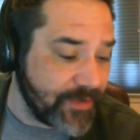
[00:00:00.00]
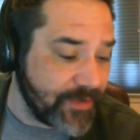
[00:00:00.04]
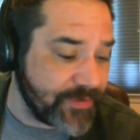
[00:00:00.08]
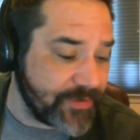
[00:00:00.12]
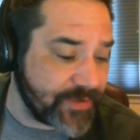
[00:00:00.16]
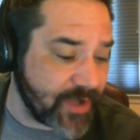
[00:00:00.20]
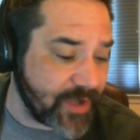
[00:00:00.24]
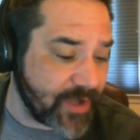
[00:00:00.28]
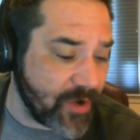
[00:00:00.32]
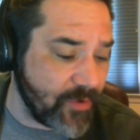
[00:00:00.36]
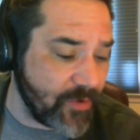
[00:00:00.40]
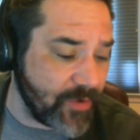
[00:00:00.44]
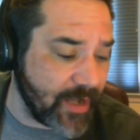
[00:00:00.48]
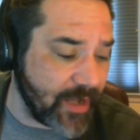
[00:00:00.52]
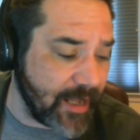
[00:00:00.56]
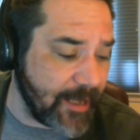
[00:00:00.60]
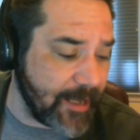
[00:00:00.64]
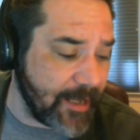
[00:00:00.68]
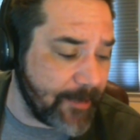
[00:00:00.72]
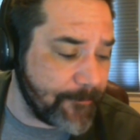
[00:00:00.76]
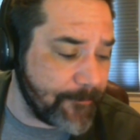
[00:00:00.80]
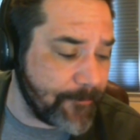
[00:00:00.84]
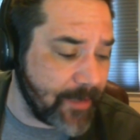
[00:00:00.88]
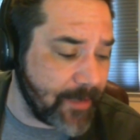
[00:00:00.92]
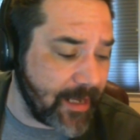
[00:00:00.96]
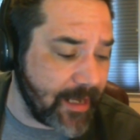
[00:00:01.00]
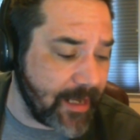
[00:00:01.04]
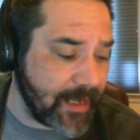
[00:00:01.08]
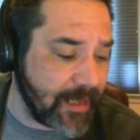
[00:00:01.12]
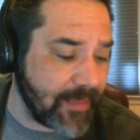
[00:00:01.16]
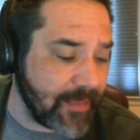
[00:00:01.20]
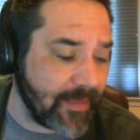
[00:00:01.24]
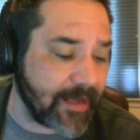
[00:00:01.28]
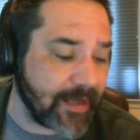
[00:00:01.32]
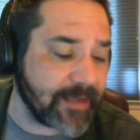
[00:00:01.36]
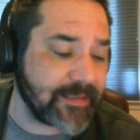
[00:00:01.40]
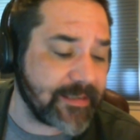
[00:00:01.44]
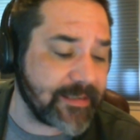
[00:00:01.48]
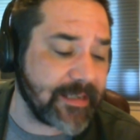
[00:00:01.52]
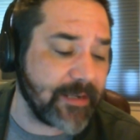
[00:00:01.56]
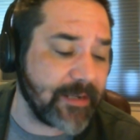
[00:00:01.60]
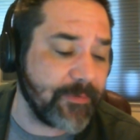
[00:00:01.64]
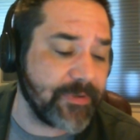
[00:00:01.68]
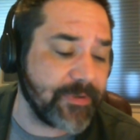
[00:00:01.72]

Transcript: So, like I said,